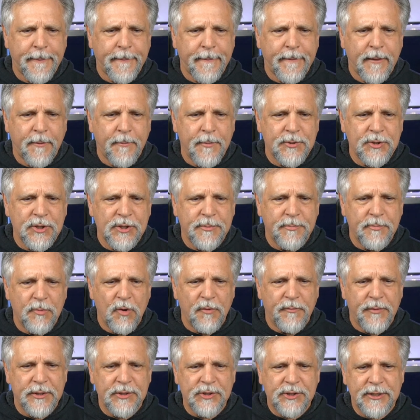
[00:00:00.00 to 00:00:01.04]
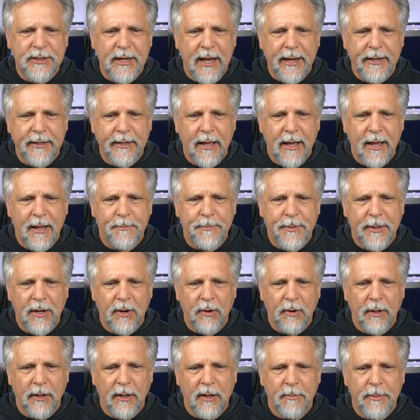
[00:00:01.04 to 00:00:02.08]
let me just move his sign up
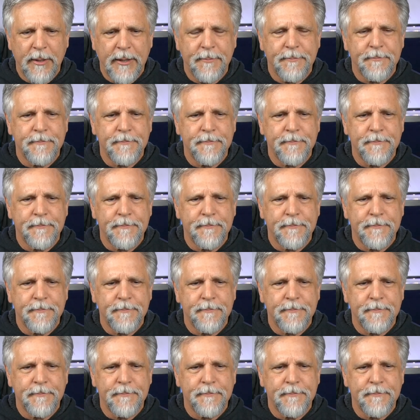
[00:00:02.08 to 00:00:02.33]
here a little bit.